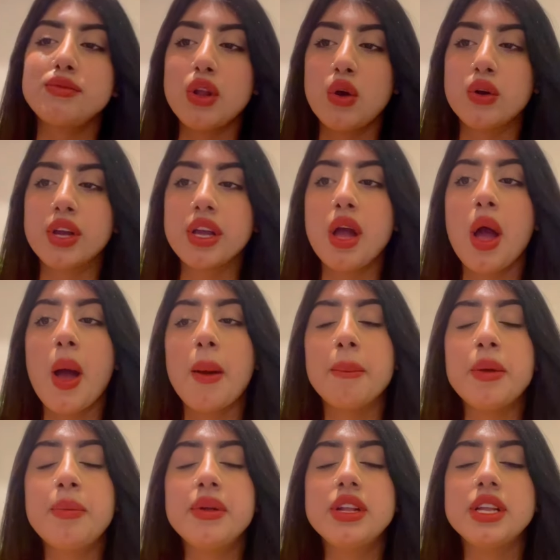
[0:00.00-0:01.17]
Okay,
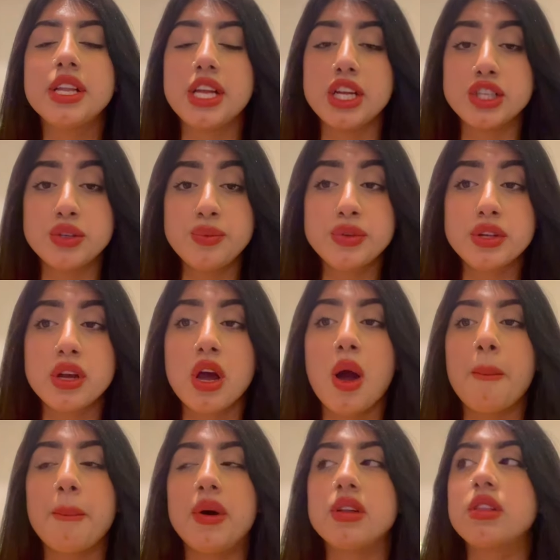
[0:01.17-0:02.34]
people in Egypt
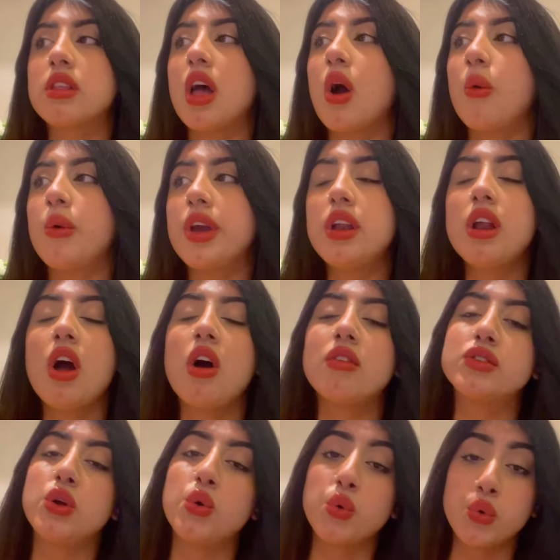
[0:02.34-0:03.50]
must aware of
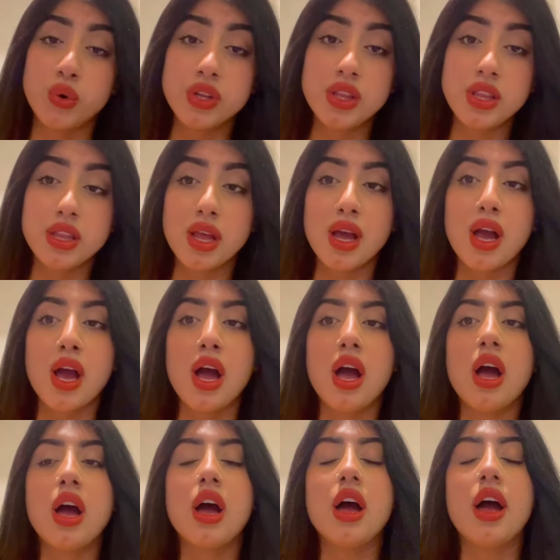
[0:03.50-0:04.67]
the roads
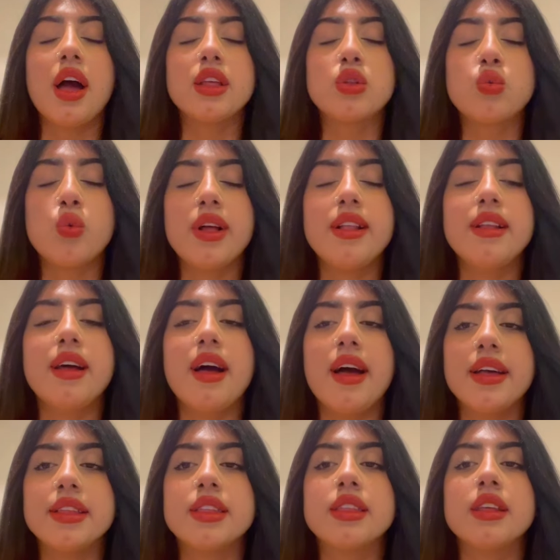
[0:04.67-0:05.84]
as well
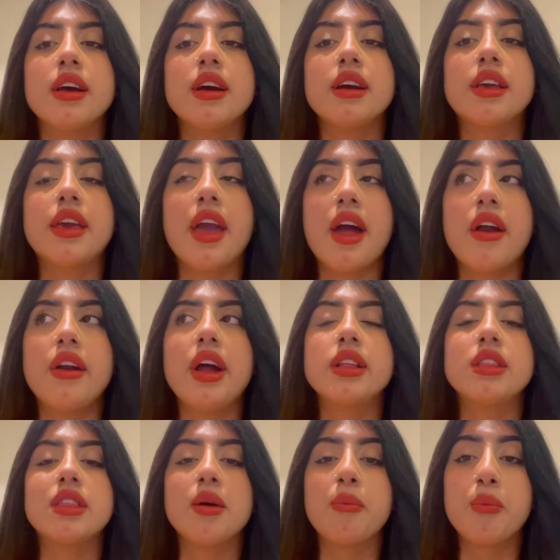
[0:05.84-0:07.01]
as care and
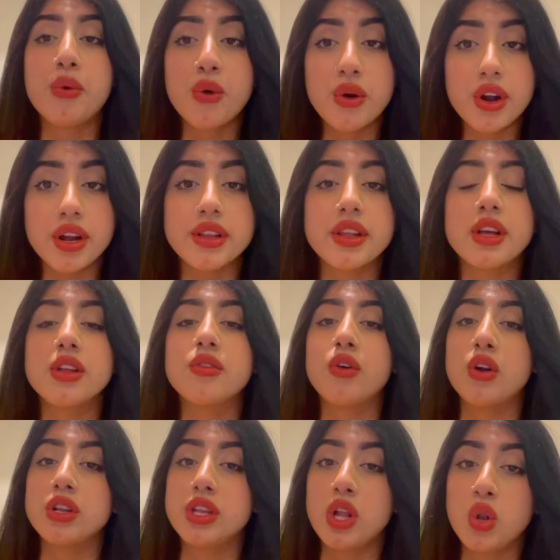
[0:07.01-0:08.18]
support
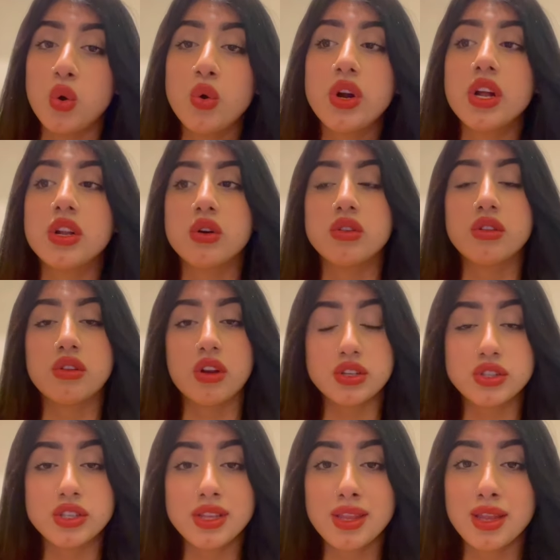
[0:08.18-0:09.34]
for the local
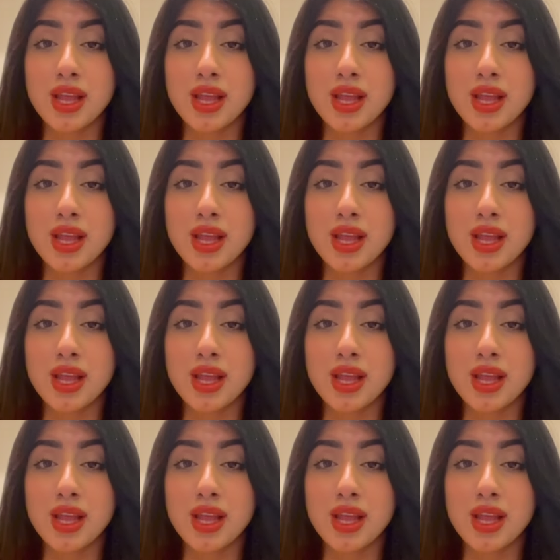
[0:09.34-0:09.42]
constructions,